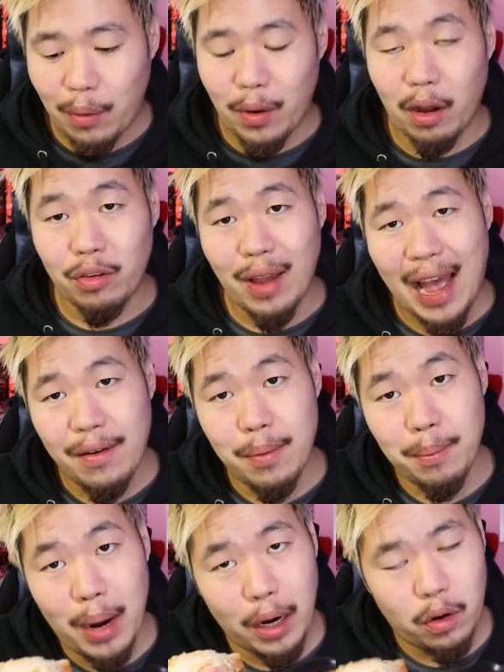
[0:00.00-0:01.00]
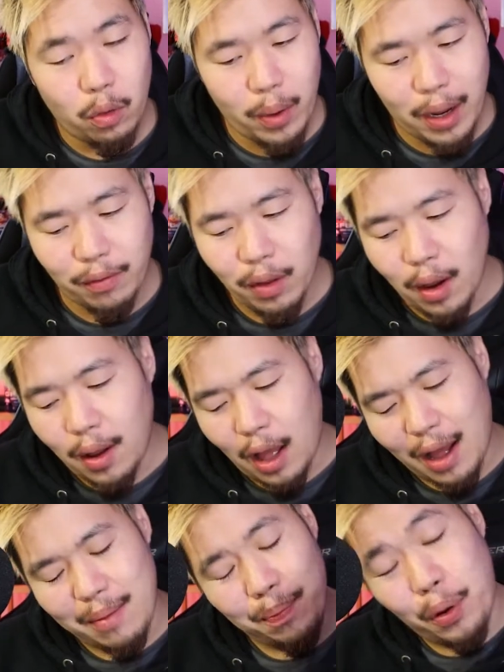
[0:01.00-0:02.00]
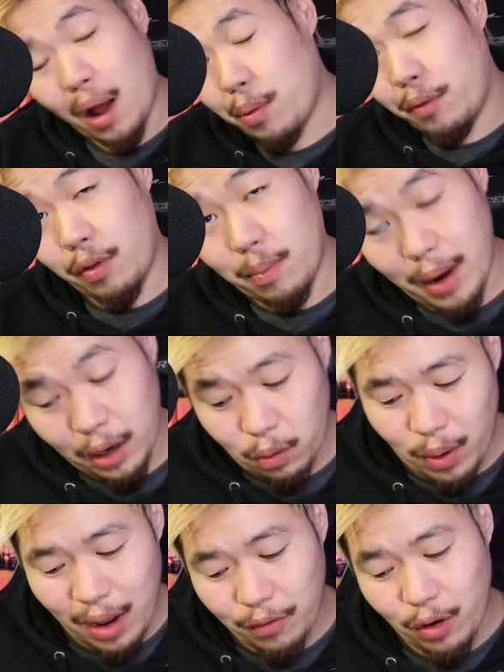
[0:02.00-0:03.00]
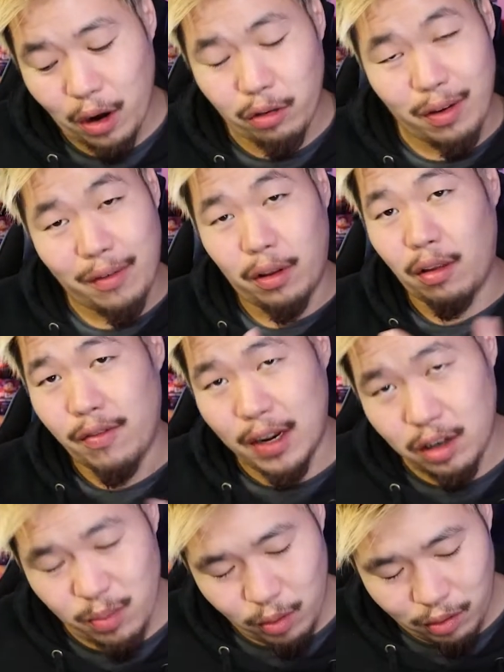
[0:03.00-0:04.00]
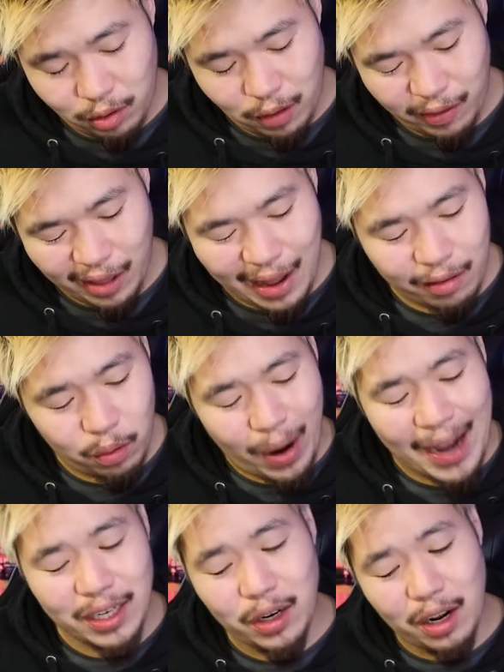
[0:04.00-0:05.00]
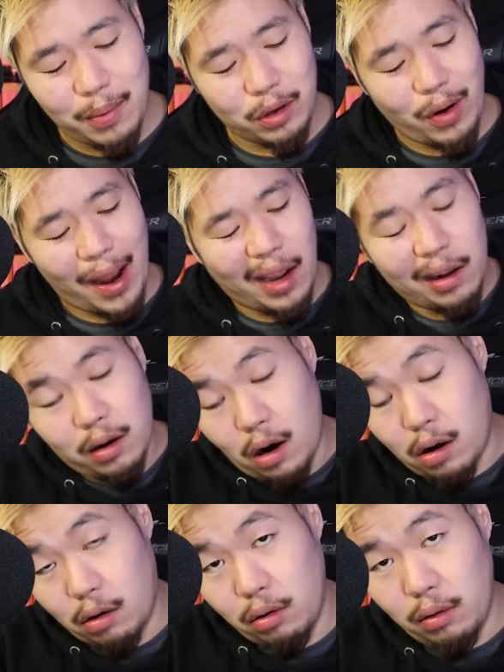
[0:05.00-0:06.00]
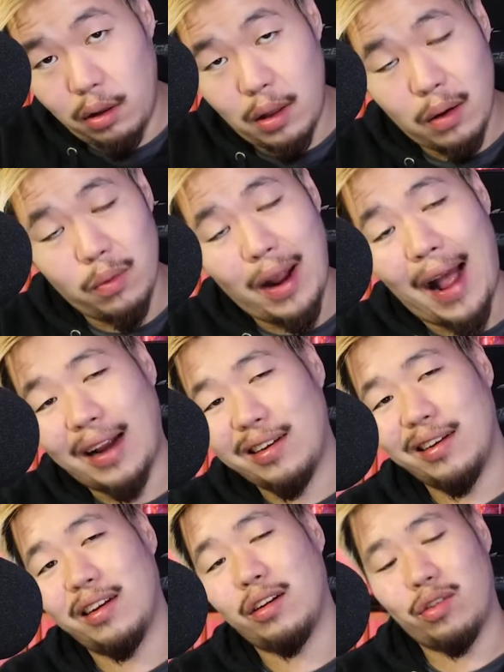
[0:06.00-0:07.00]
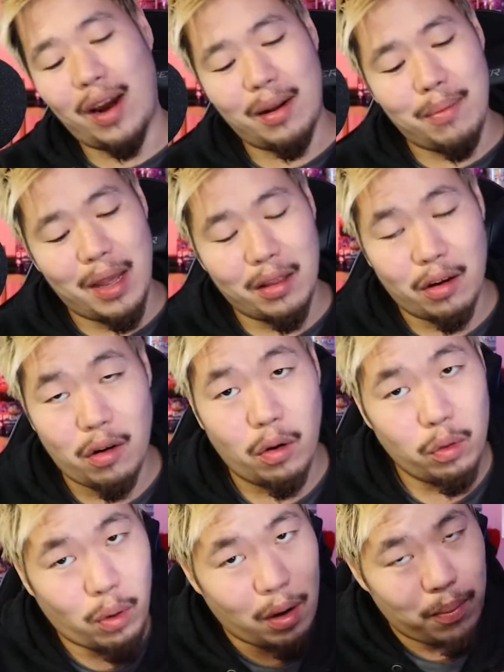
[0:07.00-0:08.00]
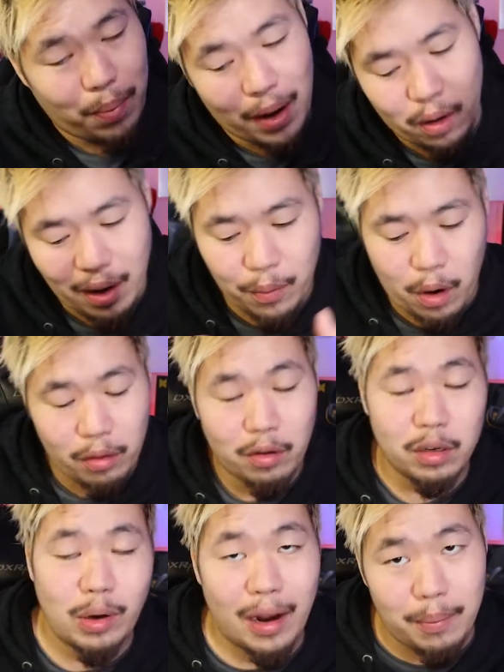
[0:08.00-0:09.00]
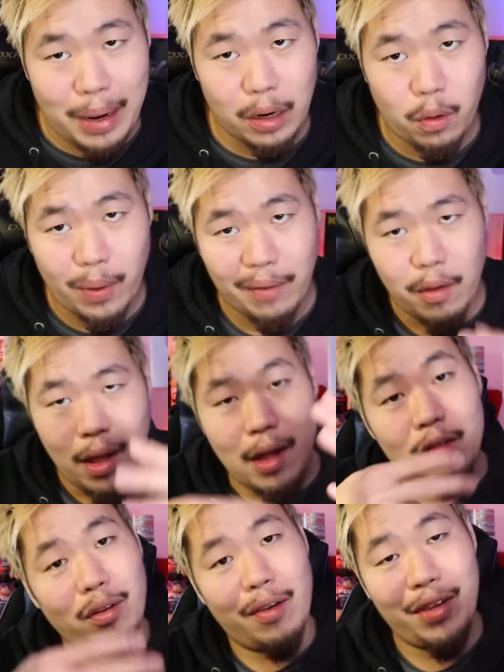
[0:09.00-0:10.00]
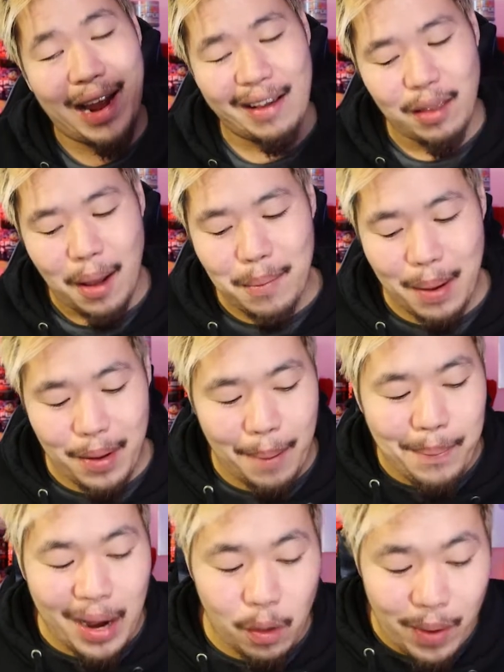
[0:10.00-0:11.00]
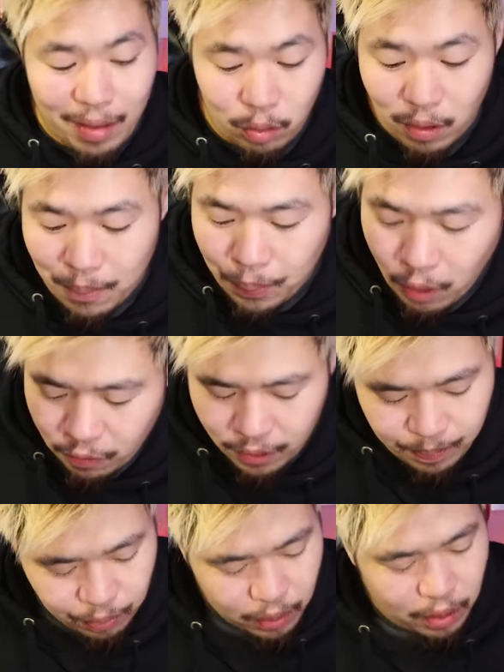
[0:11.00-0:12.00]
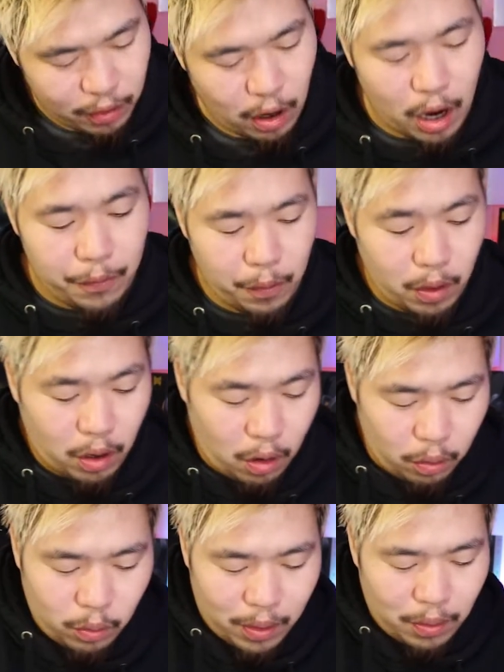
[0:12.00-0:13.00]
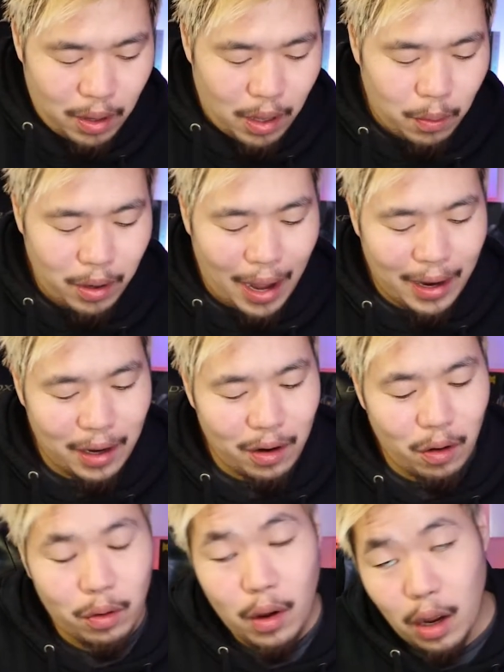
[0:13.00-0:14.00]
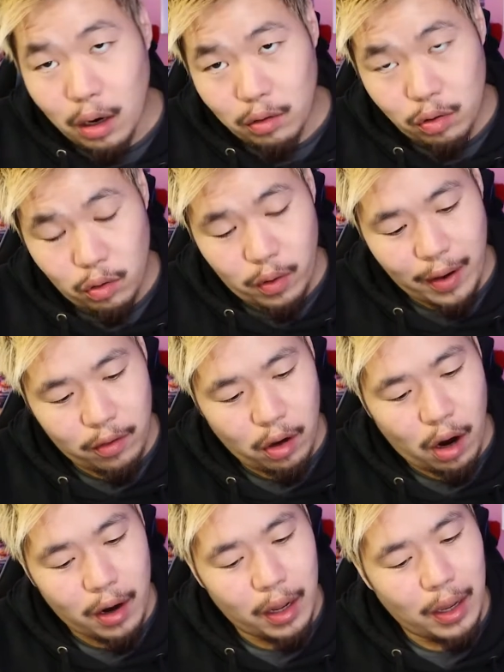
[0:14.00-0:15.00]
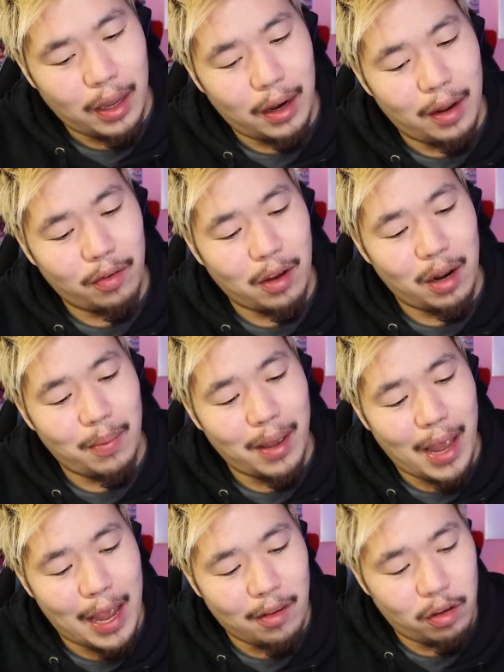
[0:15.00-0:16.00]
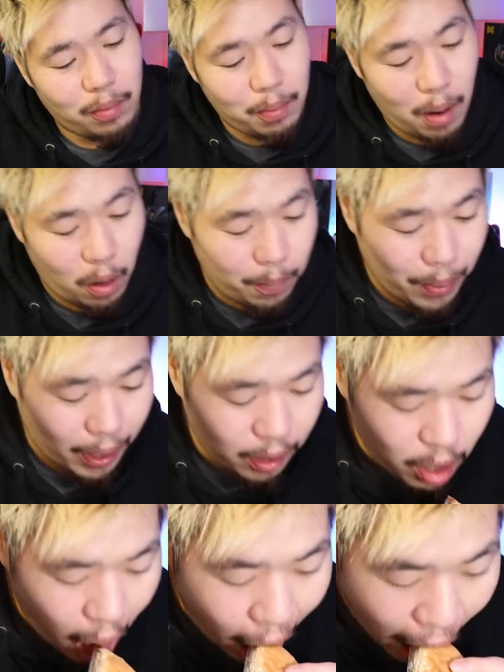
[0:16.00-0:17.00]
then we also have it microwaved. Uh, problem with the microwave, you also have all the vegetables and stuff like that. So we're actually gonna be trying it cold, and we're actually gonna try to make the cold one better, and we're also gonna try the microwave. So give you guys maybe a better way to improve it. Start off with the cold one. We're not gonna go uh, too crazy on it. It is gonna be a small bite.